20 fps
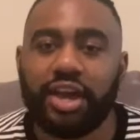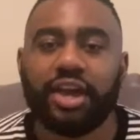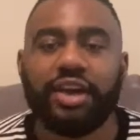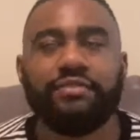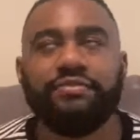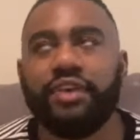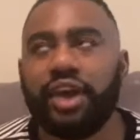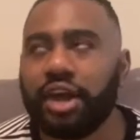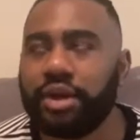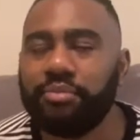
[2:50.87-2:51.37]

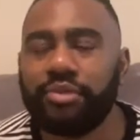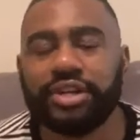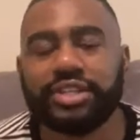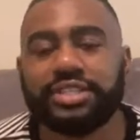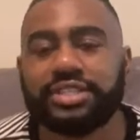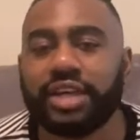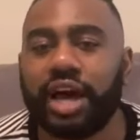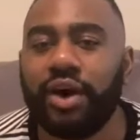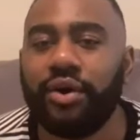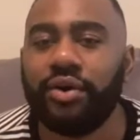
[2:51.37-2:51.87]
very much
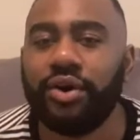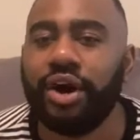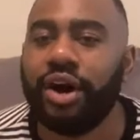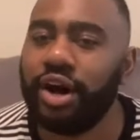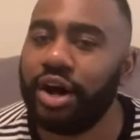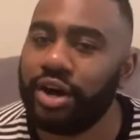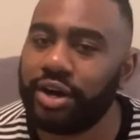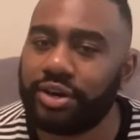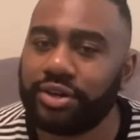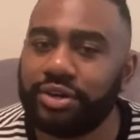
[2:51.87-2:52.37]
so
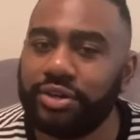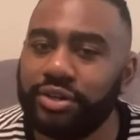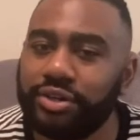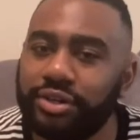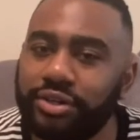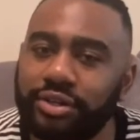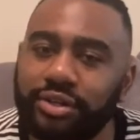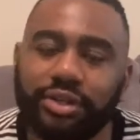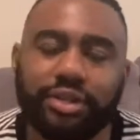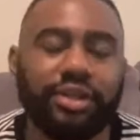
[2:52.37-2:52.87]

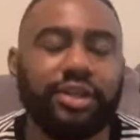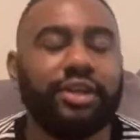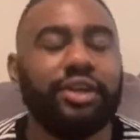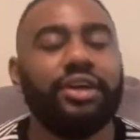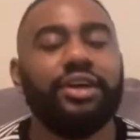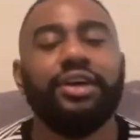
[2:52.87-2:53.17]
uncle,